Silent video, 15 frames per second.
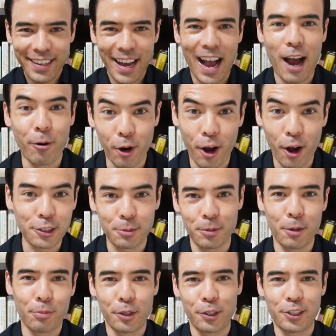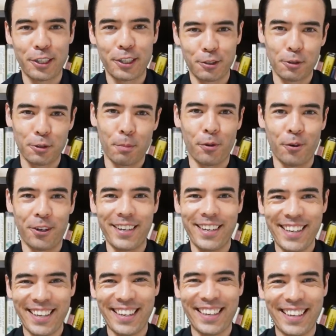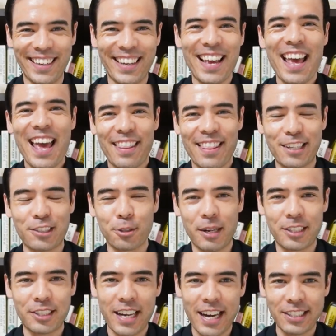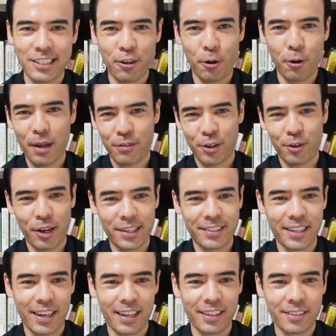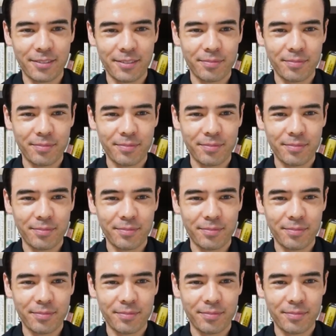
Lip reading: I would awesomely appreciate your support. Thanks so much, guys, and hope you have a great day.